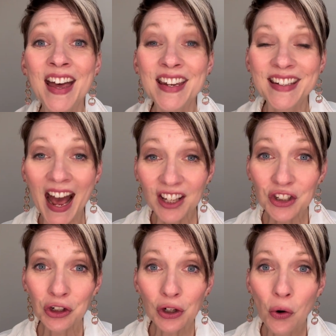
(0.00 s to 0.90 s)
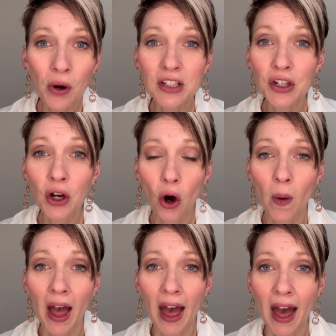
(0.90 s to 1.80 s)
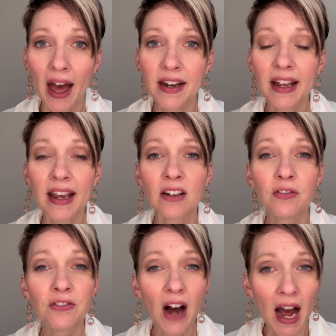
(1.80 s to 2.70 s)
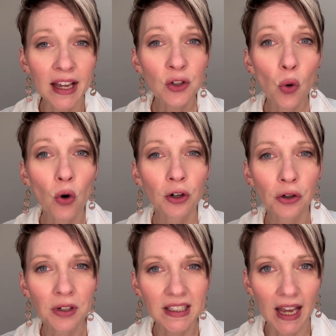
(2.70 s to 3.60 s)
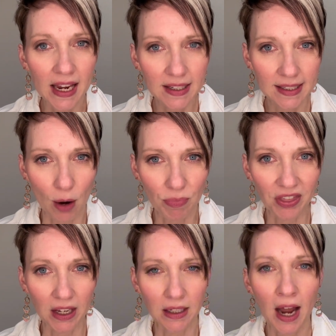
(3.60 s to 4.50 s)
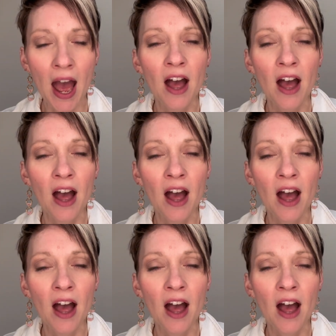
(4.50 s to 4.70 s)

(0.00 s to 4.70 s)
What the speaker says: Next, you're going to go ahead and find or create something